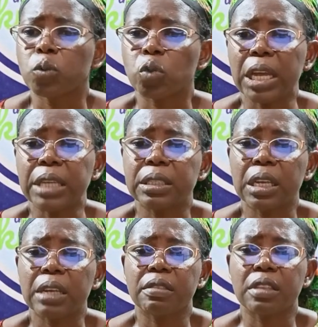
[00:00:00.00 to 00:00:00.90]
will I
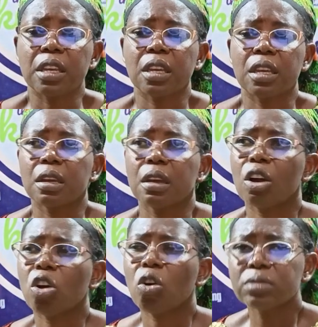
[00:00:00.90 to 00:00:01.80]
say the
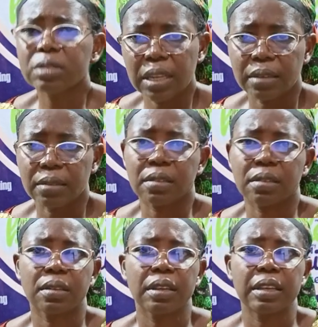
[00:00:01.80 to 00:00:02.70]
content.
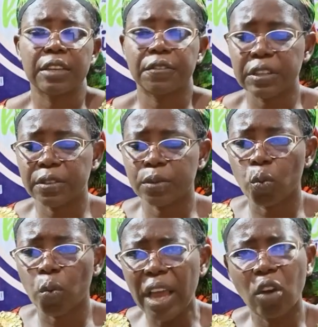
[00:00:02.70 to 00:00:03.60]
If it's
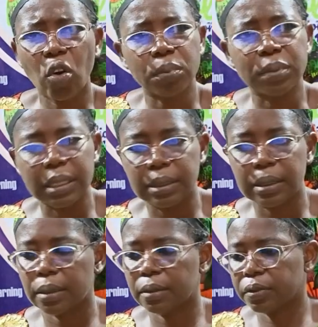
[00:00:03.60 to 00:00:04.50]
well
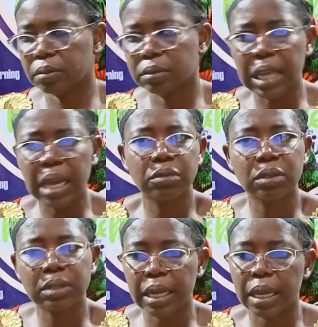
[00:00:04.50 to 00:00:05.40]
updated from time
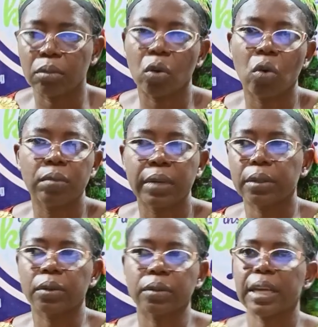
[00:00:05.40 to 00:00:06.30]
to time, oh my
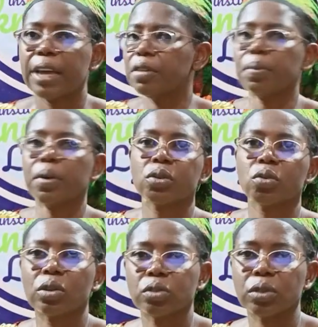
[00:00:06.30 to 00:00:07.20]
God, everybody
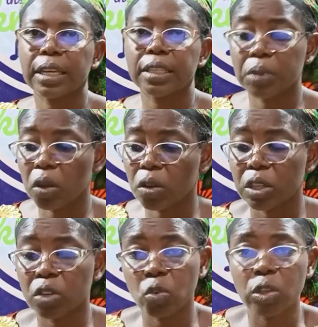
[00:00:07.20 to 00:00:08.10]
want to get it because
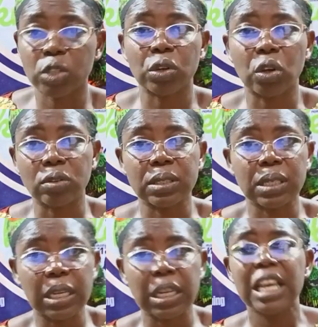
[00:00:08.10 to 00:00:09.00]
they know it will
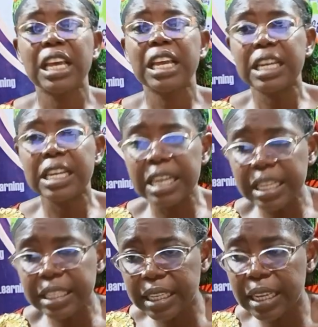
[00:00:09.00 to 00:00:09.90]
contain
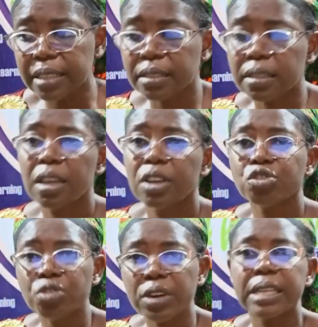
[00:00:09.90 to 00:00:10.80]
latest
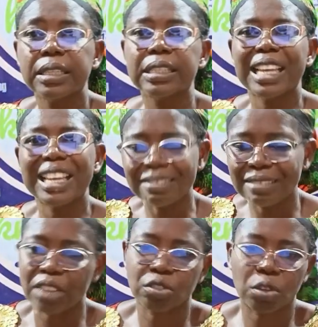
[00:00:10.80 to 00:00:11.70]
trends in
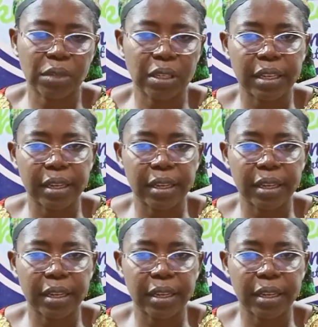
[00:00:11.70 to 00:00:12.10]
that subject